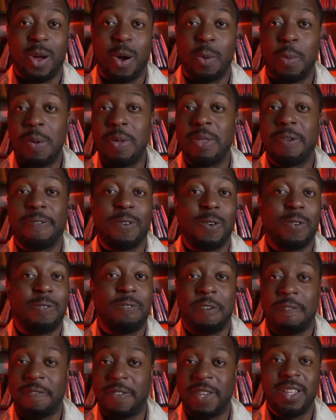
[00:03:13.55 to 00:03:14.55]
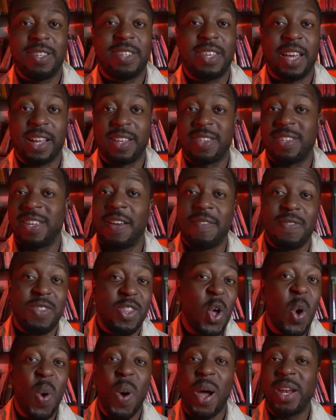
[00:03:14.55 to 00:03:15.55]
Or maybe the first 15 seconds, they have
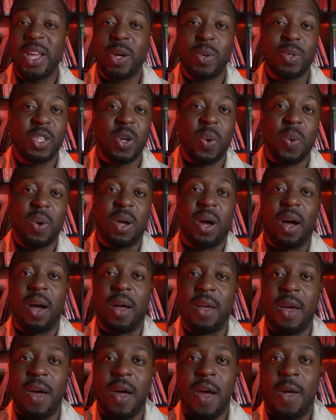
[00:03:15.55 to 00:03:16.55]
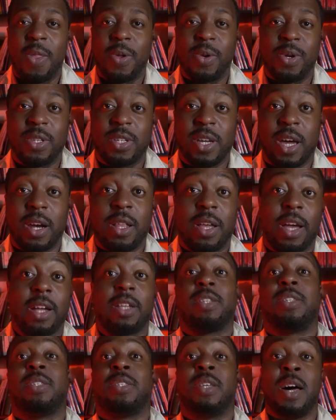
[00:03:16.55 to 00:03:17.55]
no idea what's going on. They're just kind of
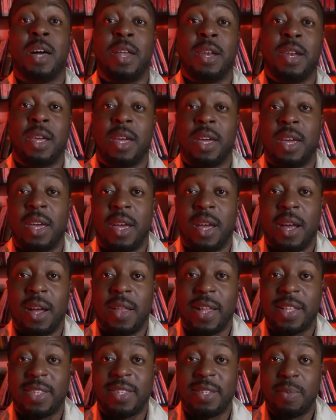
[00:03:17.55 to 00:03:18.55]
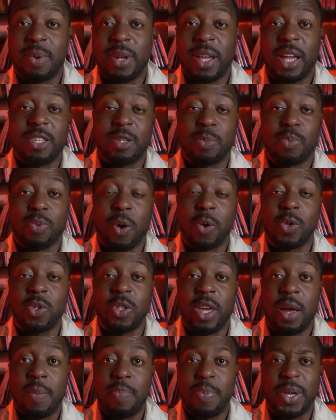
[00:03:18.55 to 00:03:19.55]
like stunned that somebody has
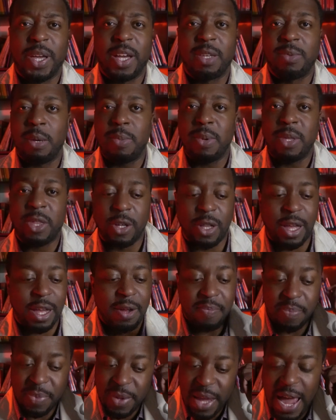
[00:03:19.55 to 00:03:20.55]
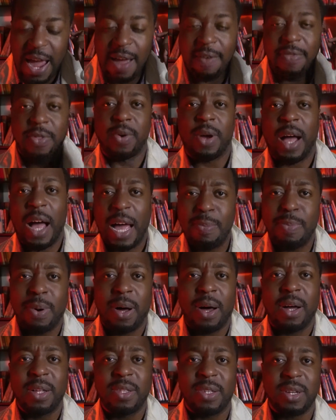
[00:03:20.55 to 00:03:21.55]
approached them because maybe they're like have their
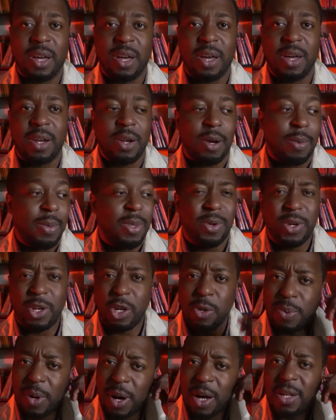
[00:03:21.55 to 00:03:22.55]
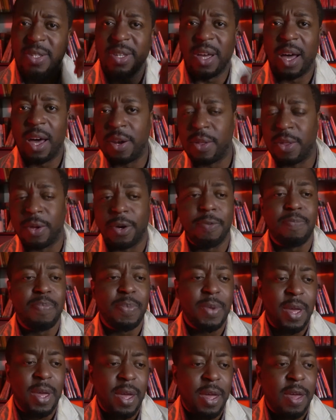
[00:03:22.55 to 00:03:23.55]
iPods on, I mean their earpods on, and they're
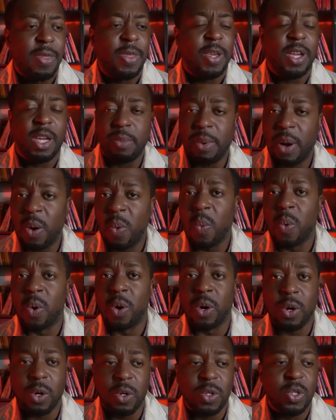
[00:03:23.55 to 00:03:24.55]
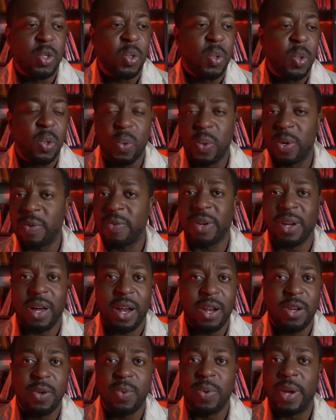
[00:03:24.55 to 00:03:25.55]
thinking about work or school, whatever they
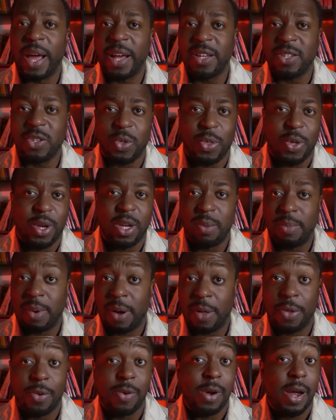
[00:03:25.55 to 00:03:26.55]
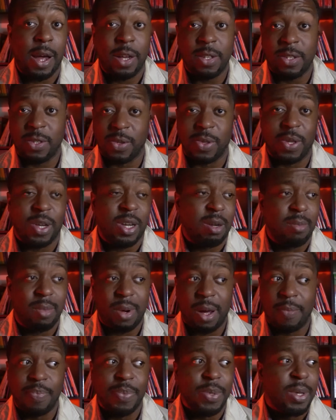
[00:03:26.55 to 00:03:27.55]
got to do next. They're thinking about their ex, they're thinking
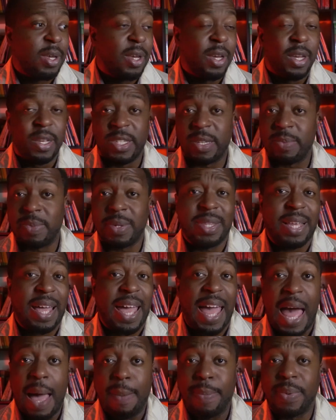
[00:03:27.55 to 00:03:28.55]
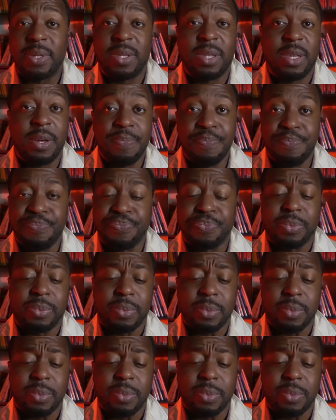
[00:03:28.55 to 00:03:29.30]
about something that happened to them.